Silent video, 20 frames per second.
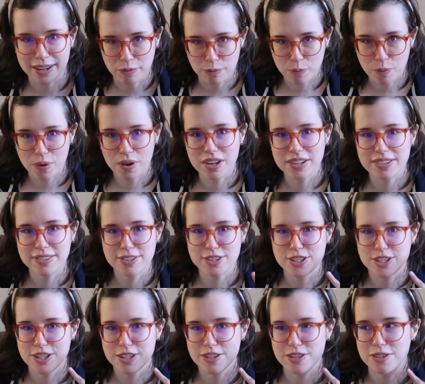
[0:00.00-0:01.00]
I want
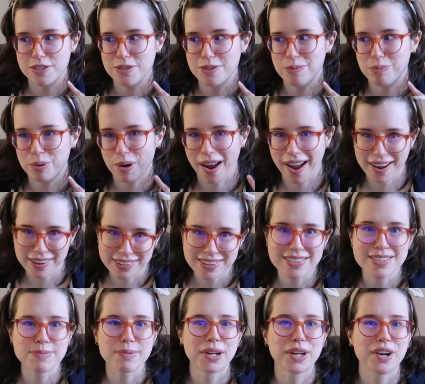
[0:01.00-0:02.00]
to
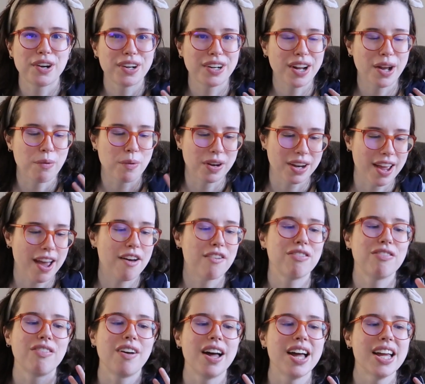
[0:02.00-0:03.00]
practice my art. I want to
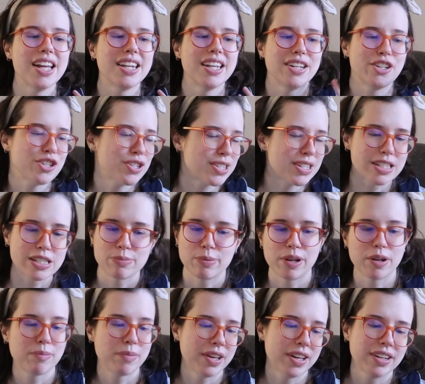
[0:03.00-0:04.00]
have fun and just
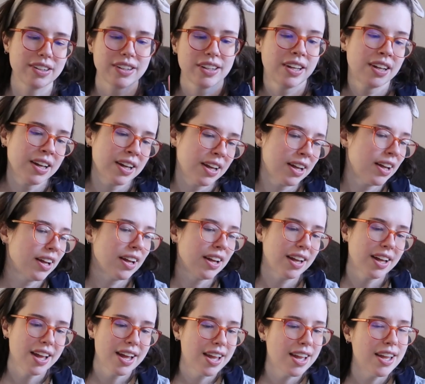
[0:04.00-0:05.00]
experiment
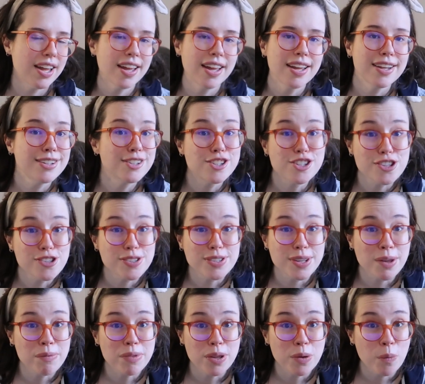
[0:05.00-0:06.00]
and do
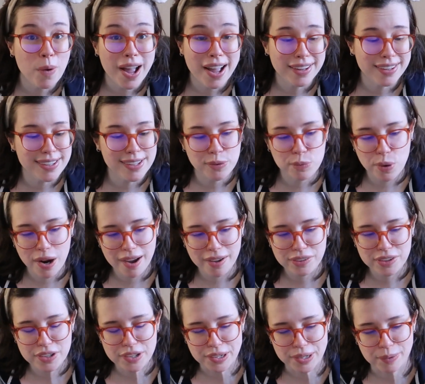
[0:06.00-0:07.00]
something wacky and
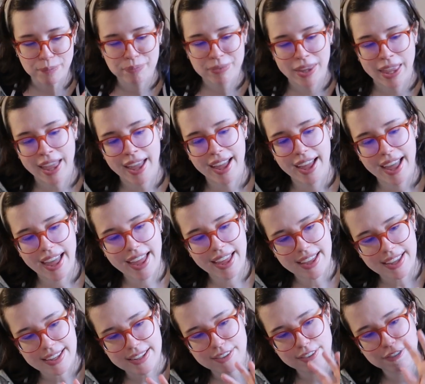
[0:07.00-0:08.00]
wild and new.
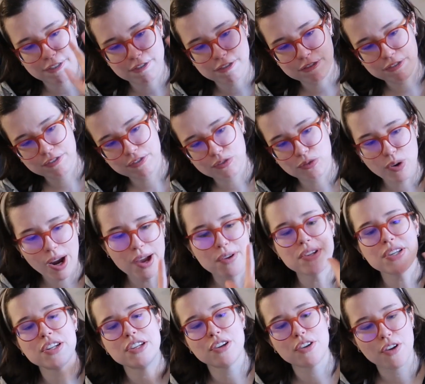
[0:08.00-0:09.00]
And
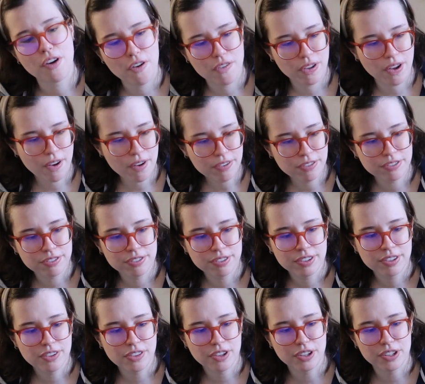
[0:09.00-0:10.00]
rounding it all off,
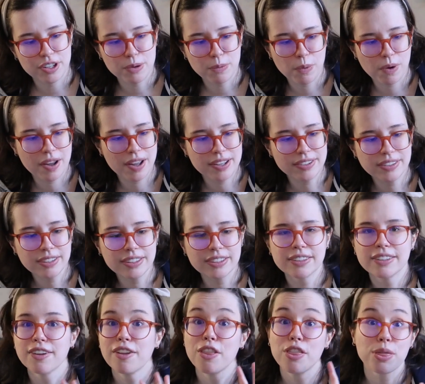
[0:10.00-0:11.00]
31,
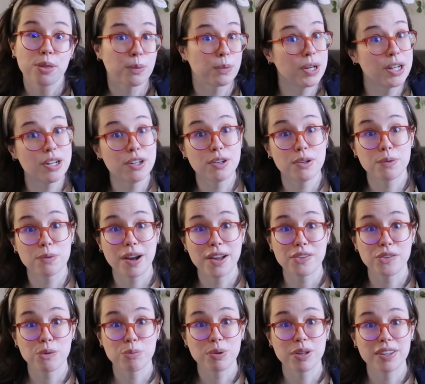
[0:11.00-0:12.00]
3 new
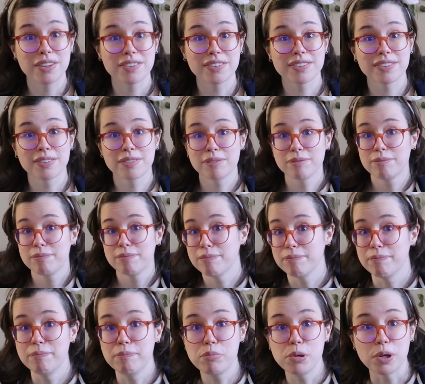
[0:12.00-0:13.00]
recipes.
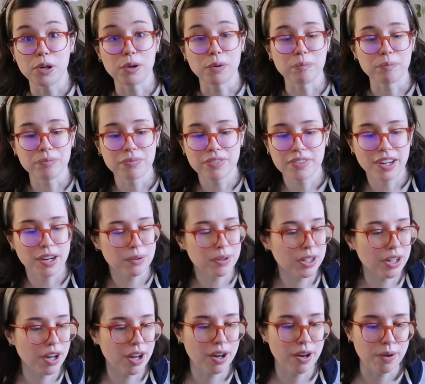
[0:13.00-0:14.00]
Boom, there we
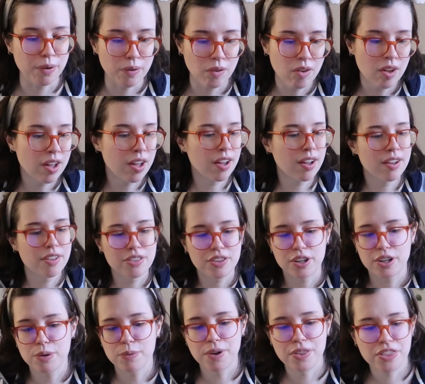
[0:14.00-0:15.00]
go.
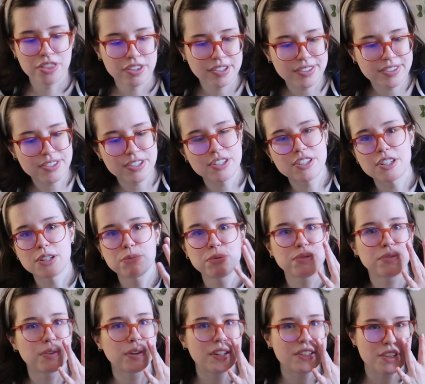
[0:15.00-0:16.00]
31 things to do
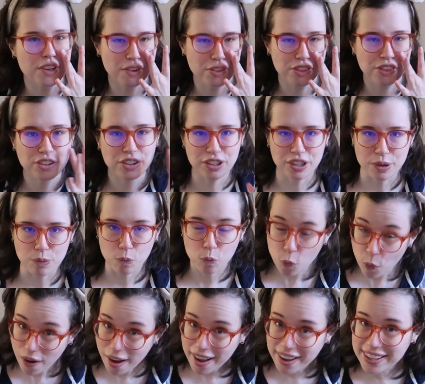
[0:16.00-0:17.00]
before I turn
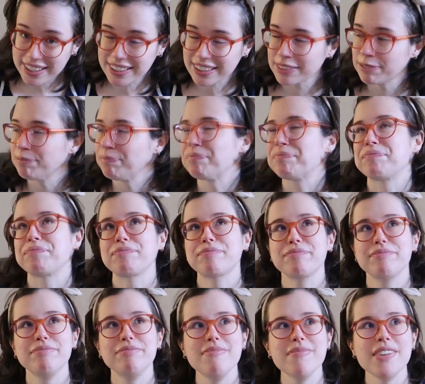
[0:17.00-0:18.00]
31.
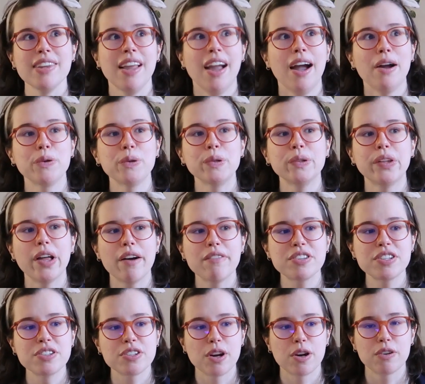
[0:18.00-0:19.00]
I would
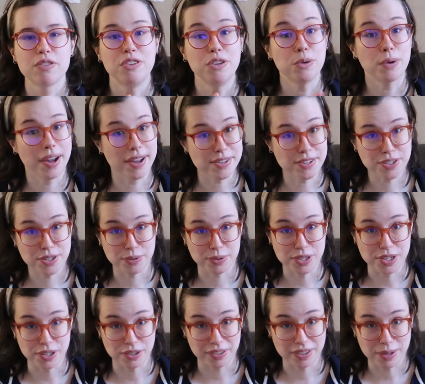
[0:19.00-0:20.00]
love to know if you guys do a
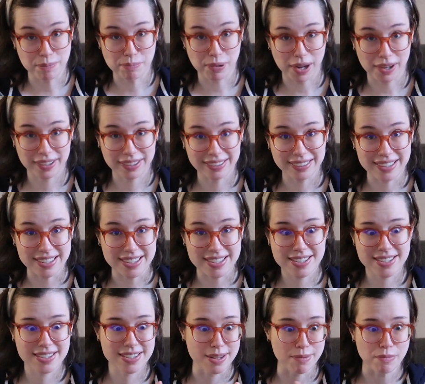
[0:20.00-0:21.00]
yearly bucket
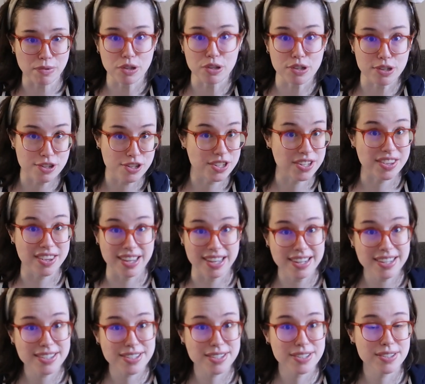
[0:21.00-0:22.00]
list similar to
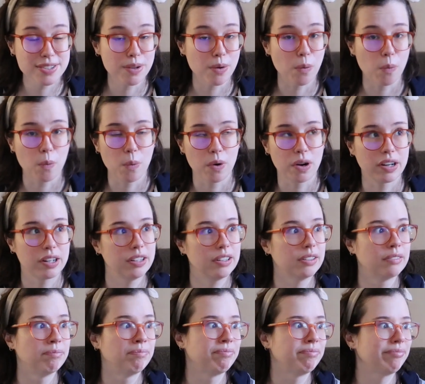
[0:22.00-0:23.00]
this,
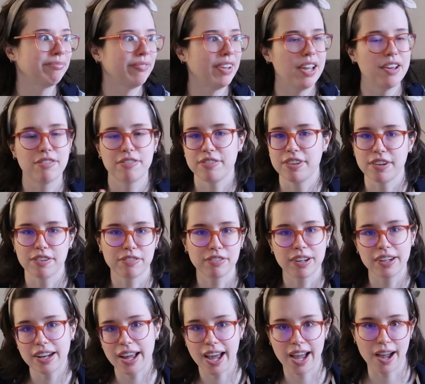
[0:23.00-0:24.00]
or if
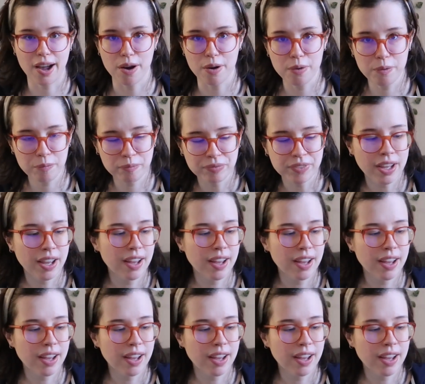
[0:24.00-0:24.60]
different, how.